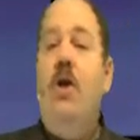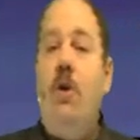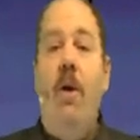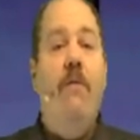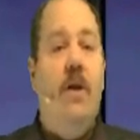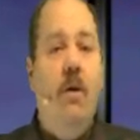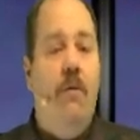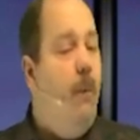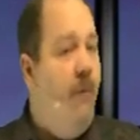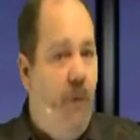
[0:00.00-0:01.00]
showing video
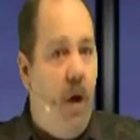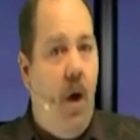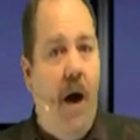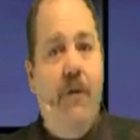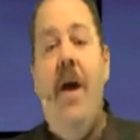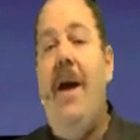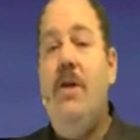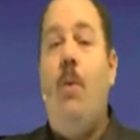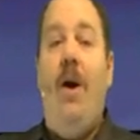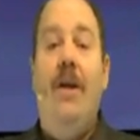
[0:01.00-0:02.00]
from afar off
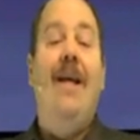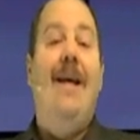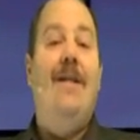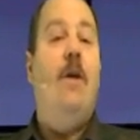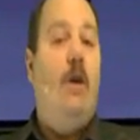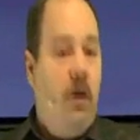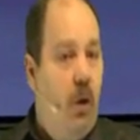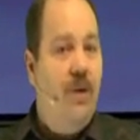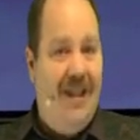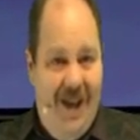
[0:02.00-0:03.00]
as well as
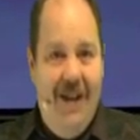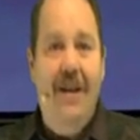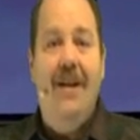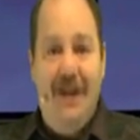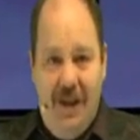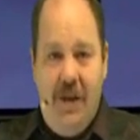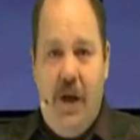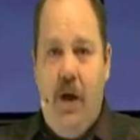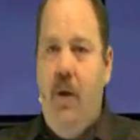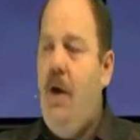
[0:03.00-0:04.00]
close in
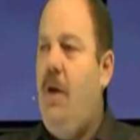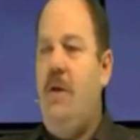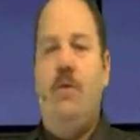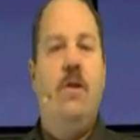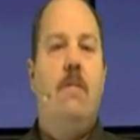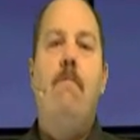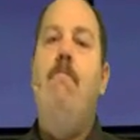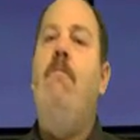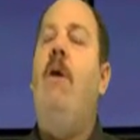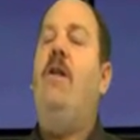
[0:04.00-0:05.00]
detail. This was
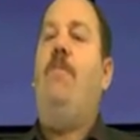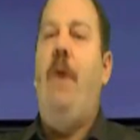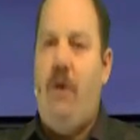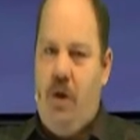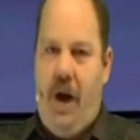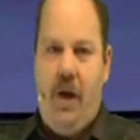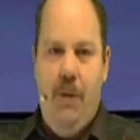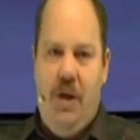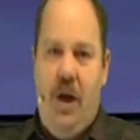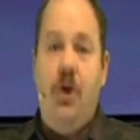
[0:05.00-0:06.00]
much better
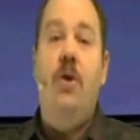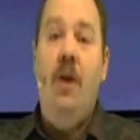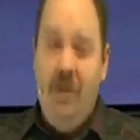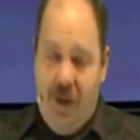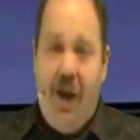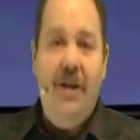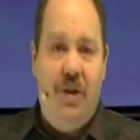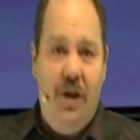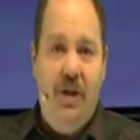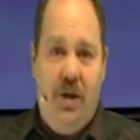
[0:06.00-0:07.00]
documentation than I'd
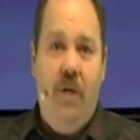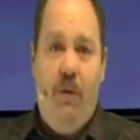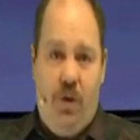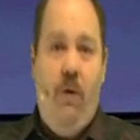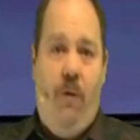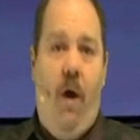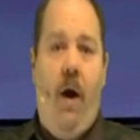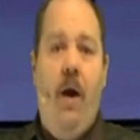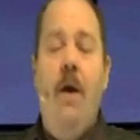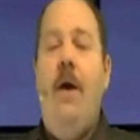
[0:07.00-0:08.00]
seen so, so
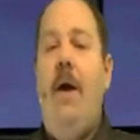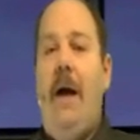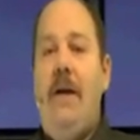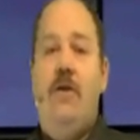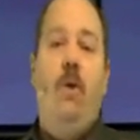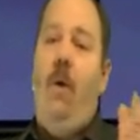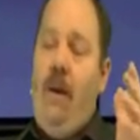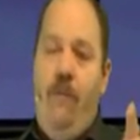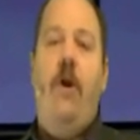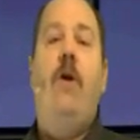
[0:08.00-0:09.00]
far. Uh, so,
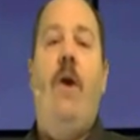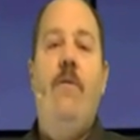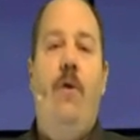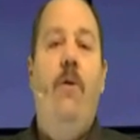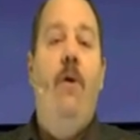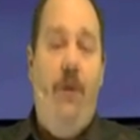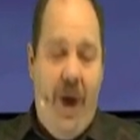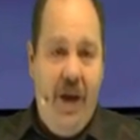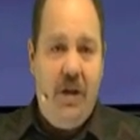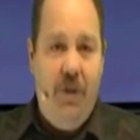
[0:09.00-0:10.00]
I'm very grateful.
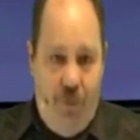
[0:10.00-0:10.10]
Thanks